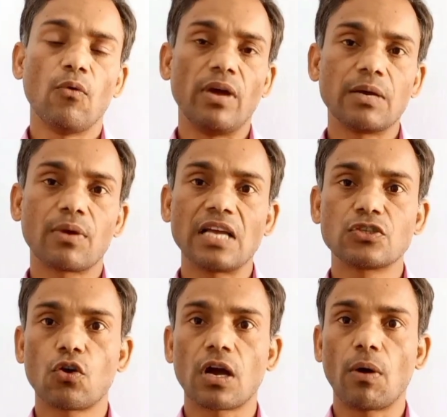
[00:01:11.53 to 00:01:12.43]
whenever I
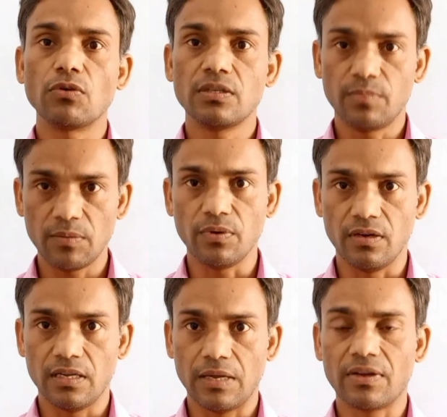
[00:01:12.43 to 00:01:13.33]
talk about the
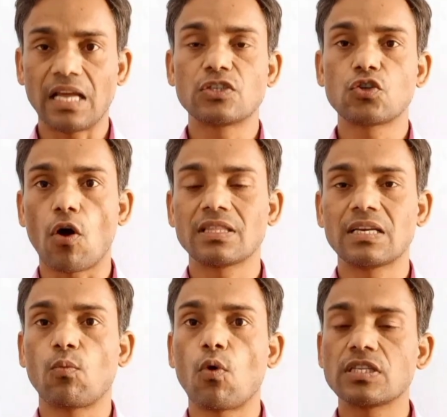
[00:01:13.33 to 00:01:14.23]
people, when I talk
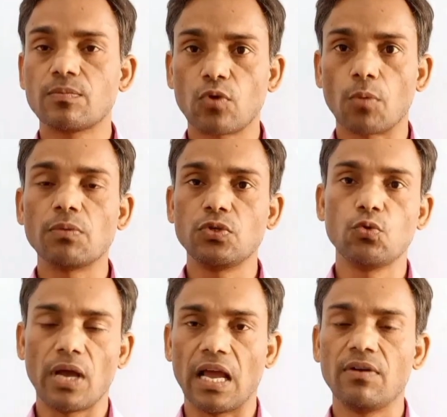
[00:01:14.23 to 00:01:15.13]
that what problem do
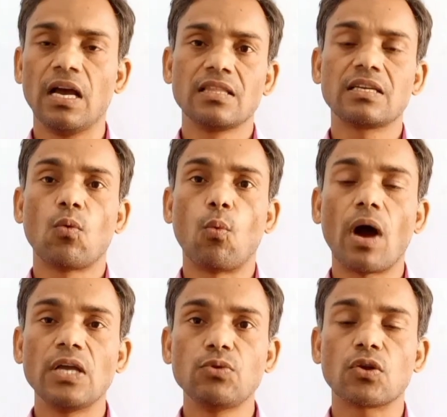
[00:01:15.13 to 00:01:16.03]
you have, that
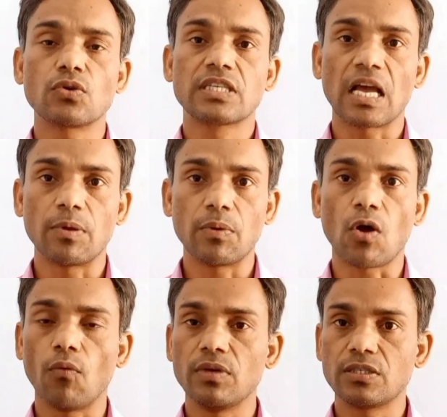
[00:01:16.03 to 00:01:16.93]
why you are not
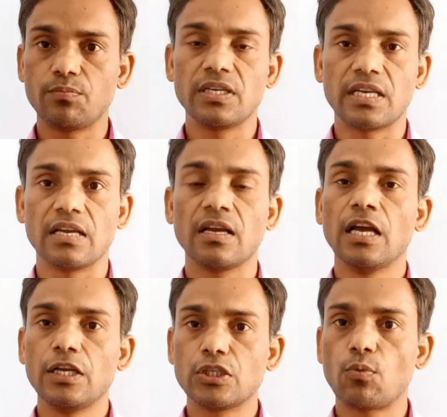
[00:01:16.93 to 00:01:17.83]
capable of
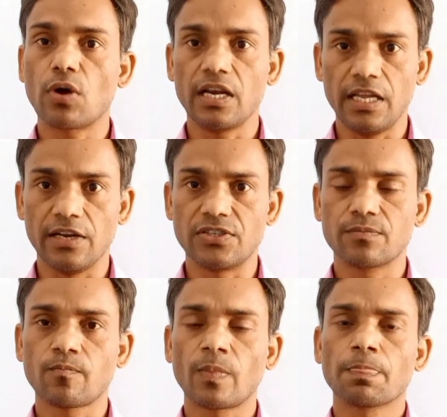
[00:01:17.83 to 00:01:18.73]
speaking spoken English,
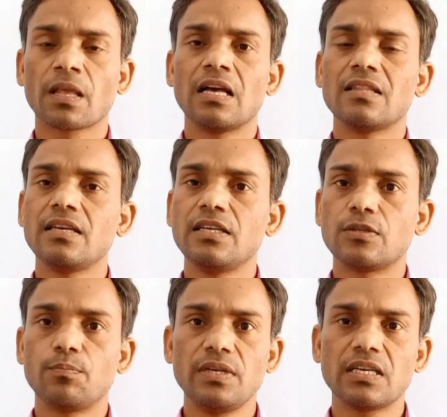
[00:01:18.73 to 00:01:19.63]
they
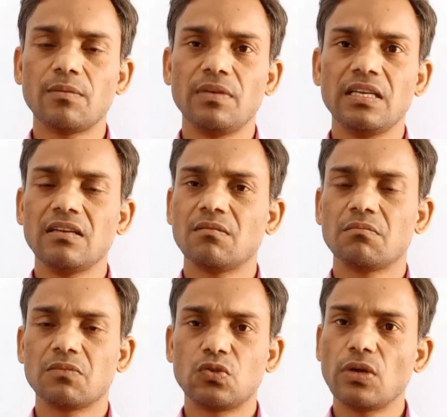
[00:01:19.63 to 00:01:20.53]
speak me
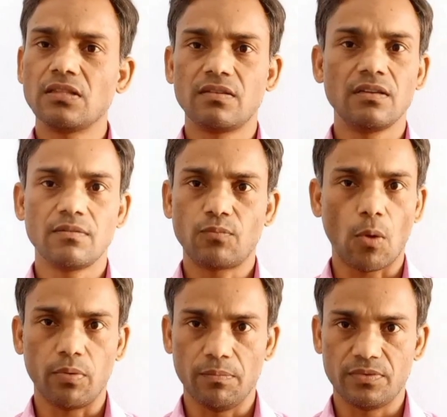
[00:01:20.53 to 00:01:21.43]
2 and 3
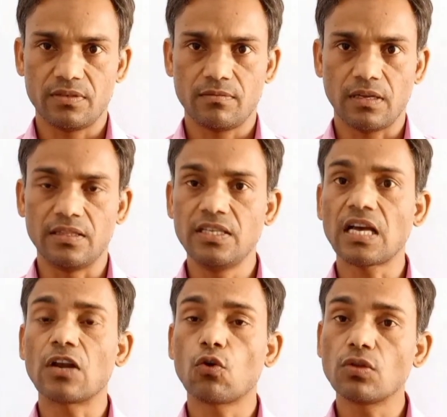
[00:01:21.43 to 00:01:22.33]
problems. These
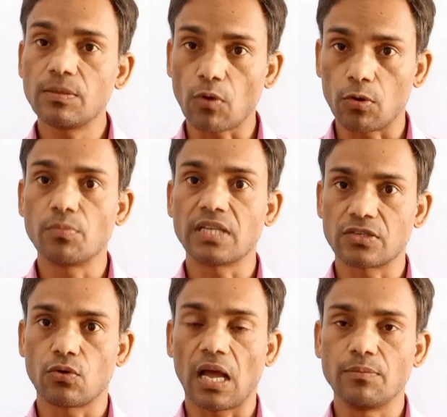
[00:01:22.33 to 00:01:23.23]
are not the problems
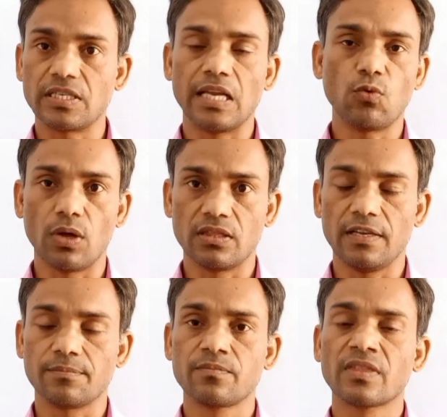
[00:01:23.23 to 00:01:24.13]
at all. I am telling one
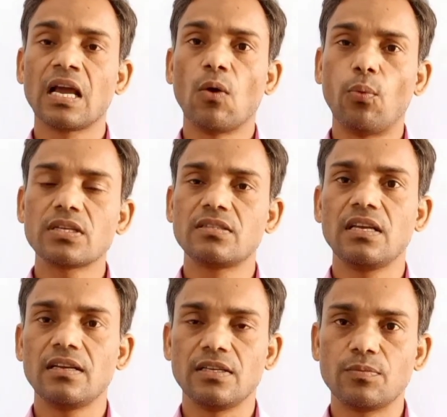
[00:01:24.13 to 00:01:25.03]
thing. First
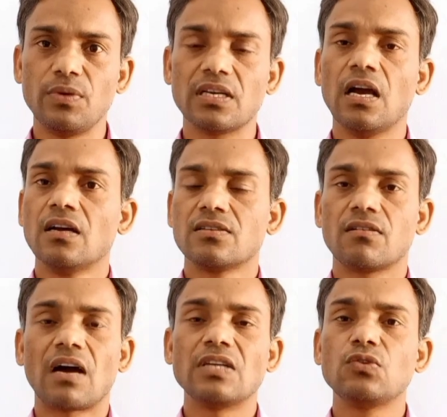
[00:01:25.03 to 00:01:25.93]
they speak,
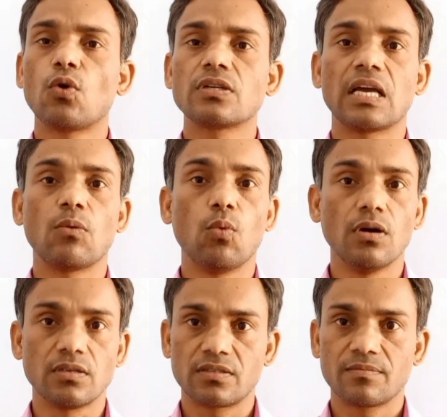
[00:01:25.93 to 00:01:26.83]
sir, I do not have
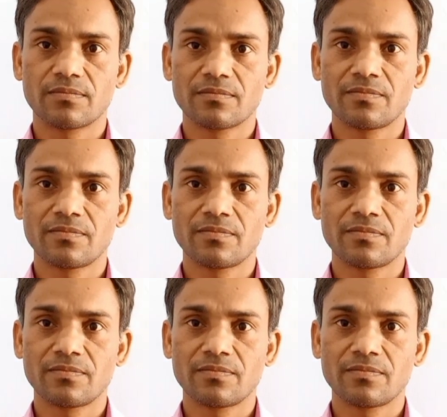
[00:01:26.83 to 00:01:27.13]
words.